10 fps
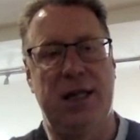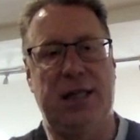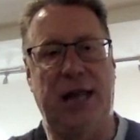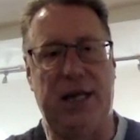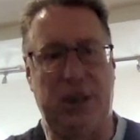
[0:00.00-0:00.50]

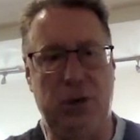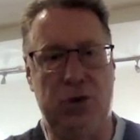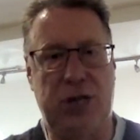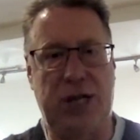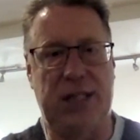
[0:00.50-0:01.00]
That youth
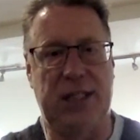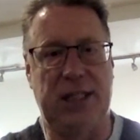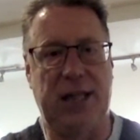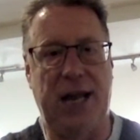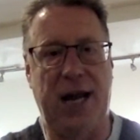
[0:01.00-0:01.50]
section
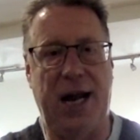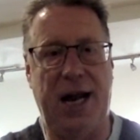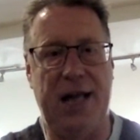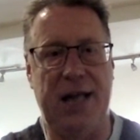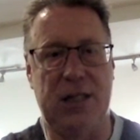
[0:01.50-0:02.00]
now
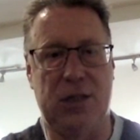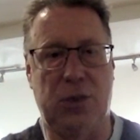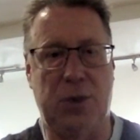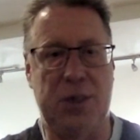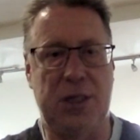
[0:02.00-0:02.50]
has
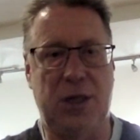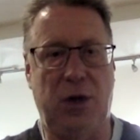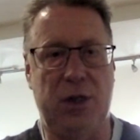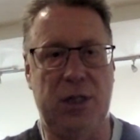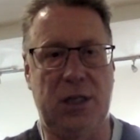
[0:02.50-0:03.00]

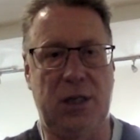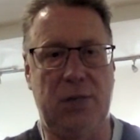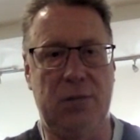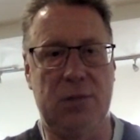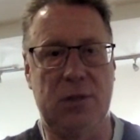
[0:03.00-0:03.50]
29
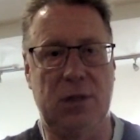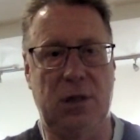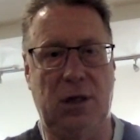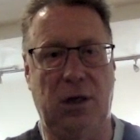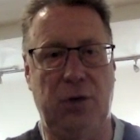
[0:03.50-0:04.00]
teams,
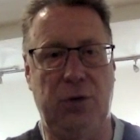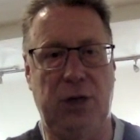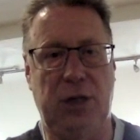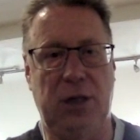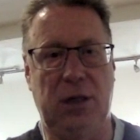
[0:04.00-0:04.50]

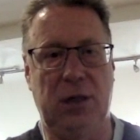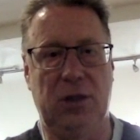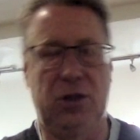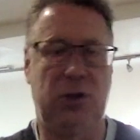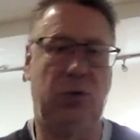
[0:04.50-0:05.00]
including
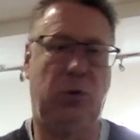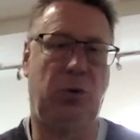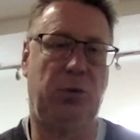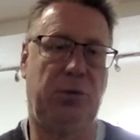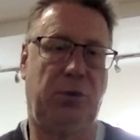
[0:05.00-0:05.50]

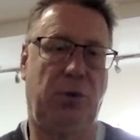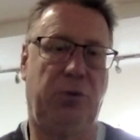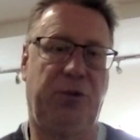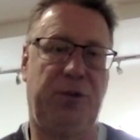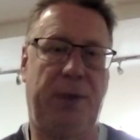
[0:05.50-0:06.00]
2
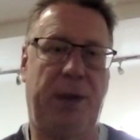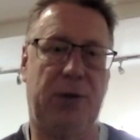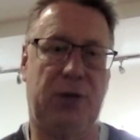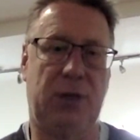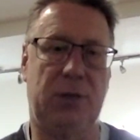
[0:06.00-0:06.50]
all-female
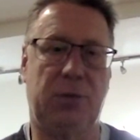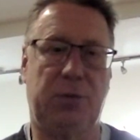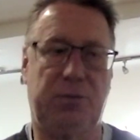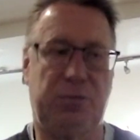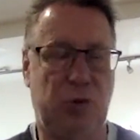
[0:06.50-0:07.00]
teams. We've
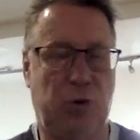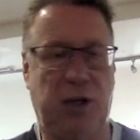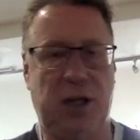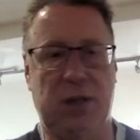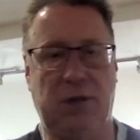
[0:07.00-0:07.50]
sort of
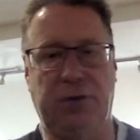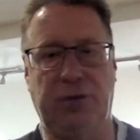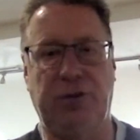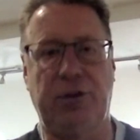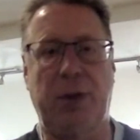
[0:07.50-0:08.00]
kicked off the
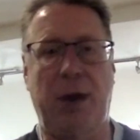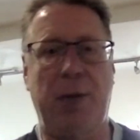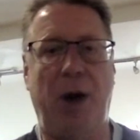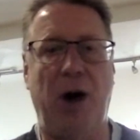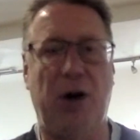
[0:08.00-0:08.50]
female
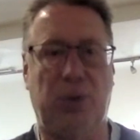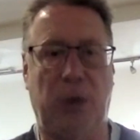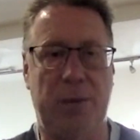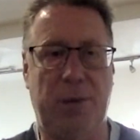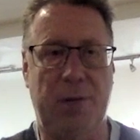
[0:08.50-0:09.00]
pathway,
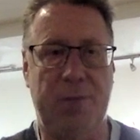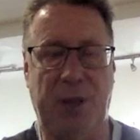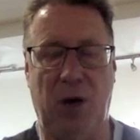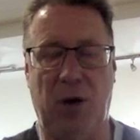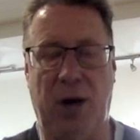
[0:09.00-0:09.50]
but
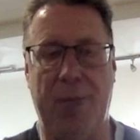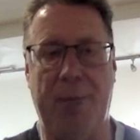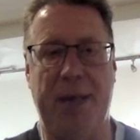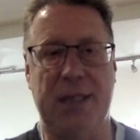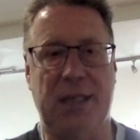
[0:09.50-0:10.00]
I'll come
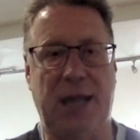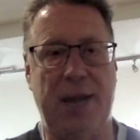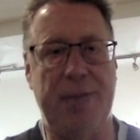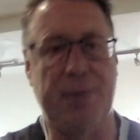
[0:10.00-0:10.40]
back to that.